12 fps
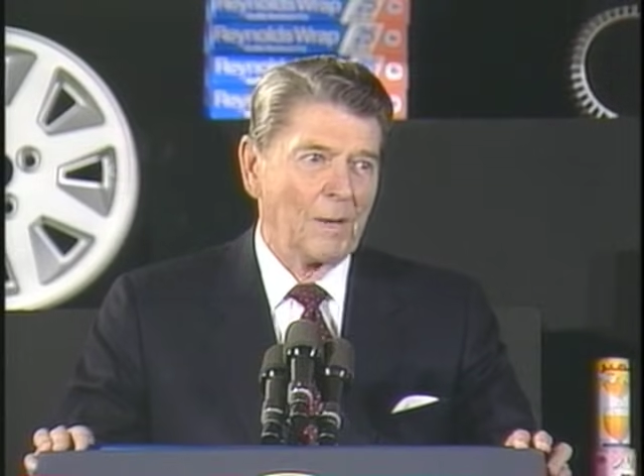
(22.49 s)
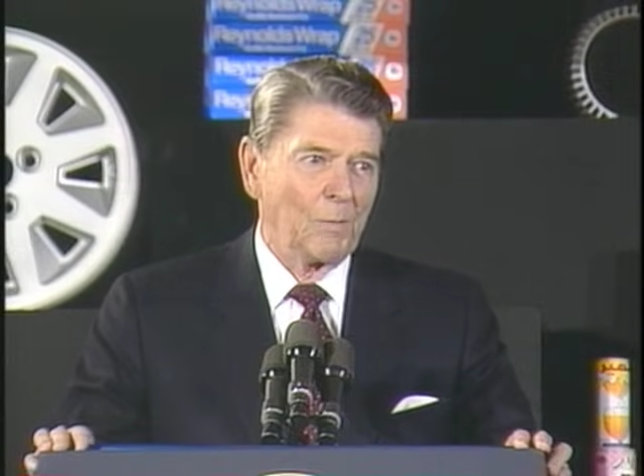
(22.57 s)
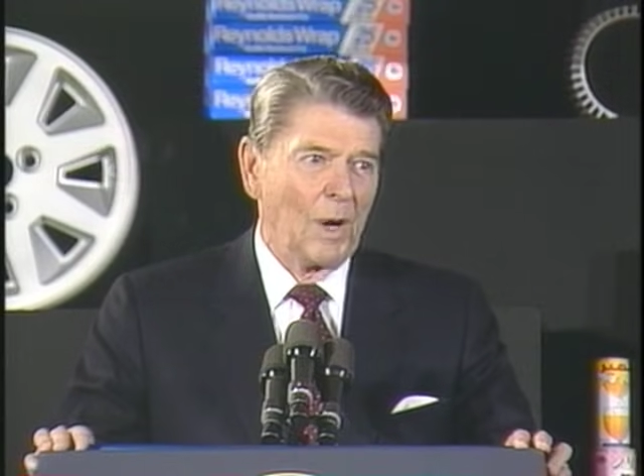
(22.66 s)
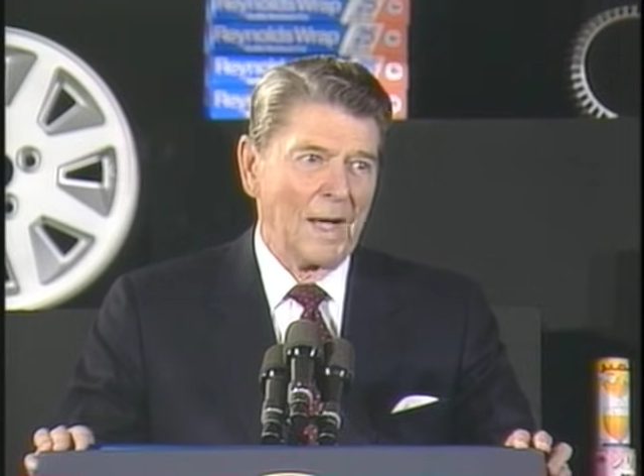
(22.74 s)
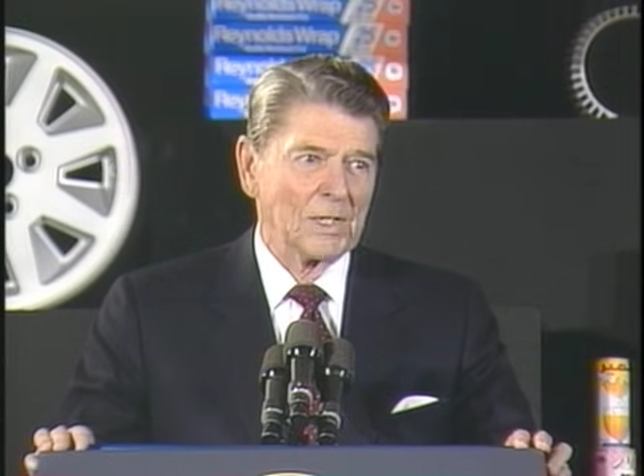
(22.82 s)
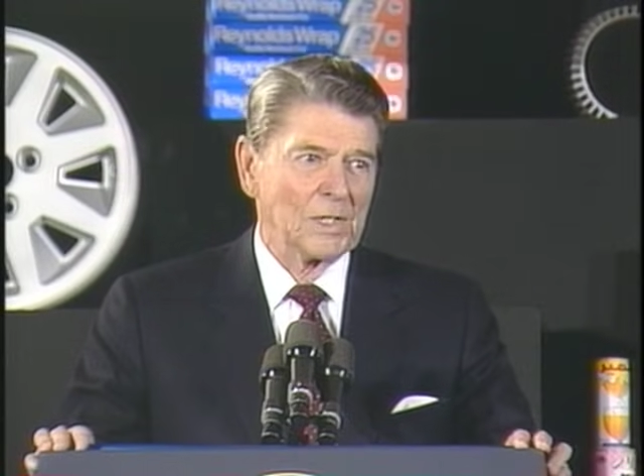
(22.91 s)

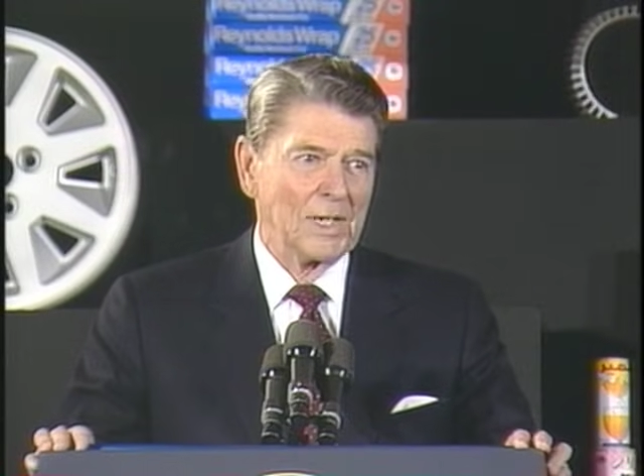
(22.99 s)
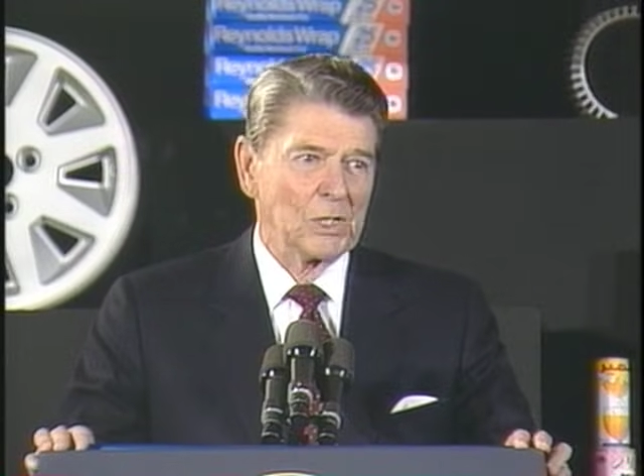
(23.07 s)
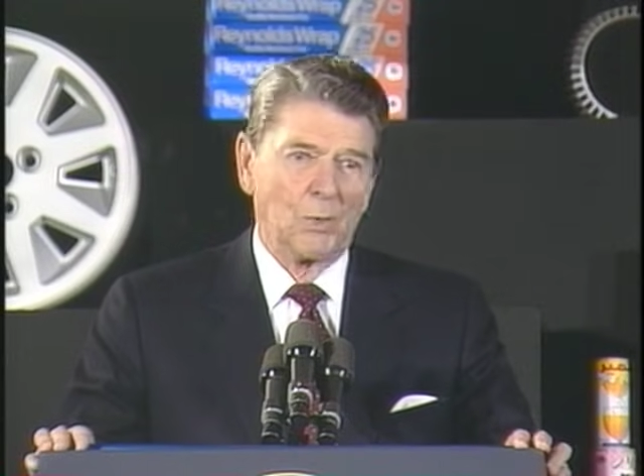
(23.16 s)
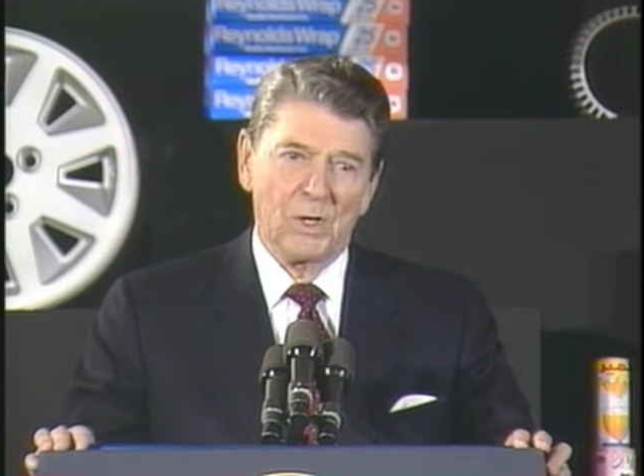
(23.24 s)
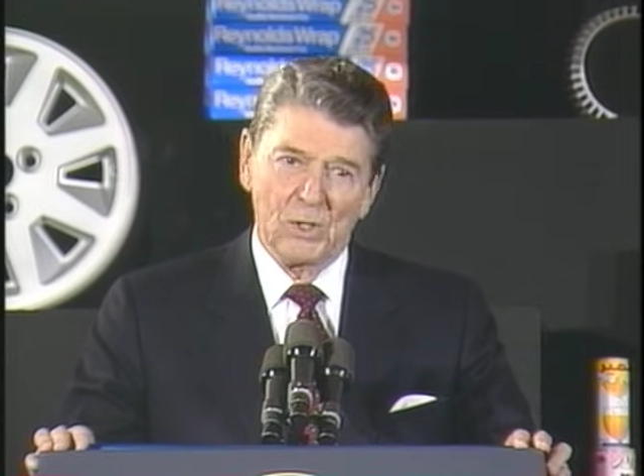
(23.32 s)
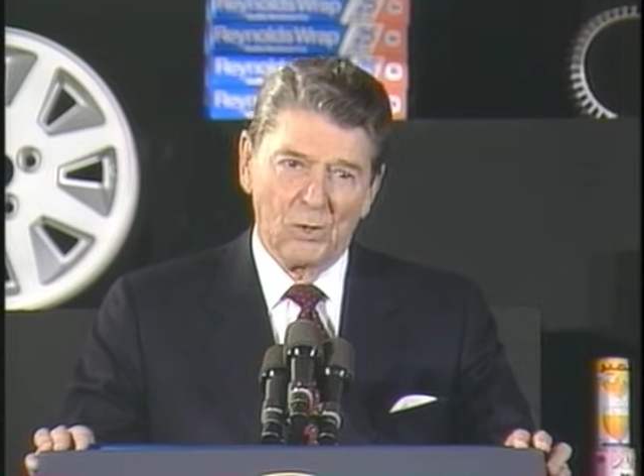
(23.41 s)
process
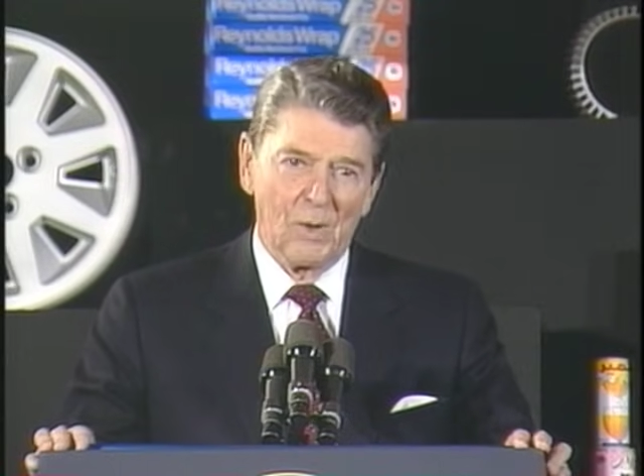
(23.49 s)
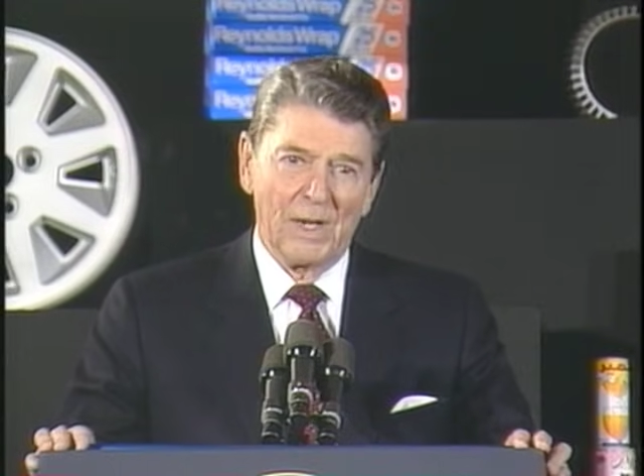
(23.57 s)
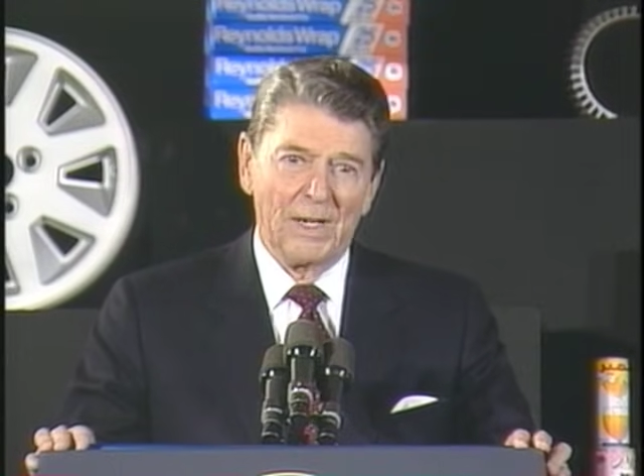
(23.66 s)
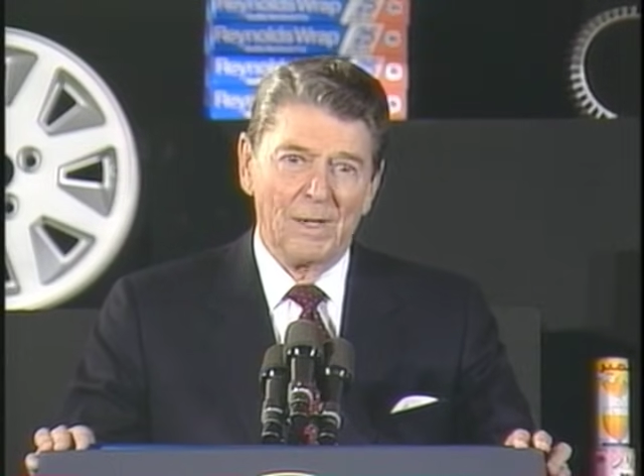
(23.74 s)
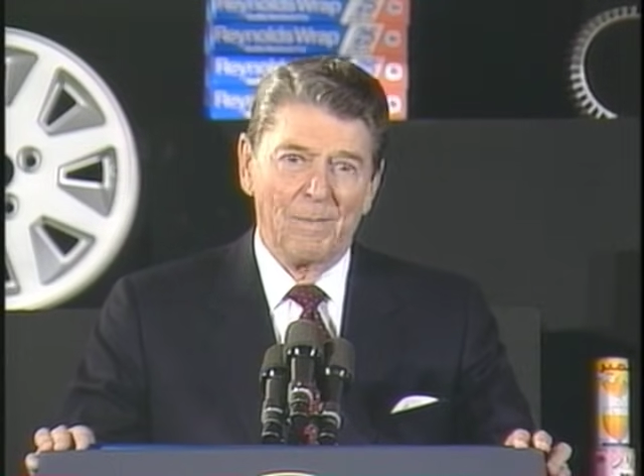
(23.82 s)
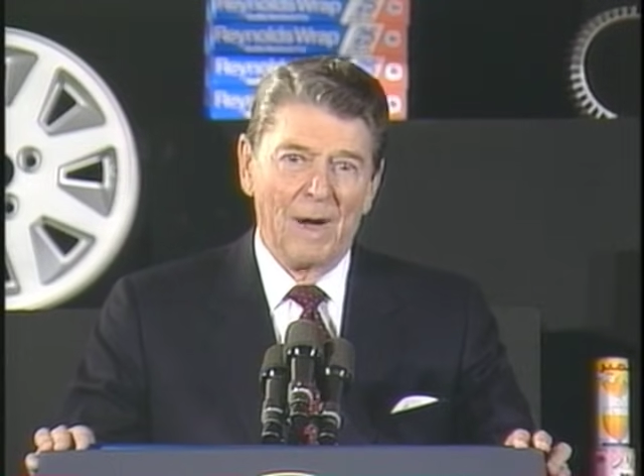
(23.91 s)
when you're ready
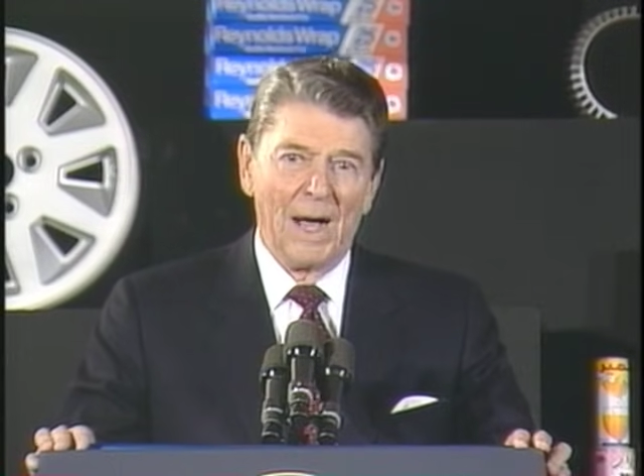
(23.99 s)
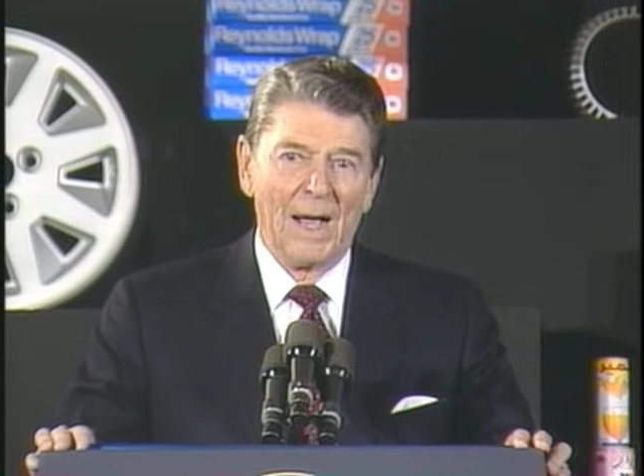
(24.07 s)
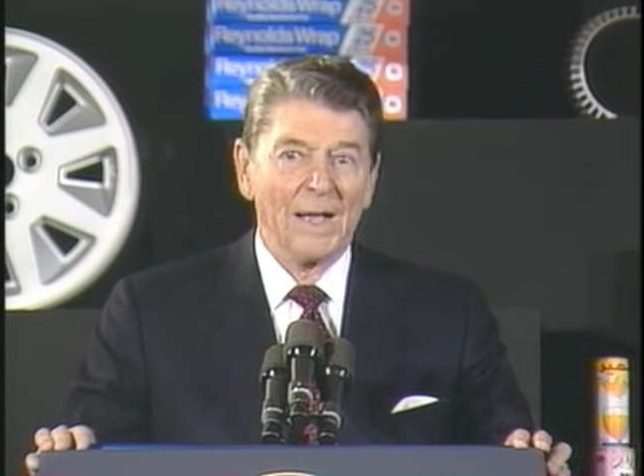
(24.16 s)
to buy,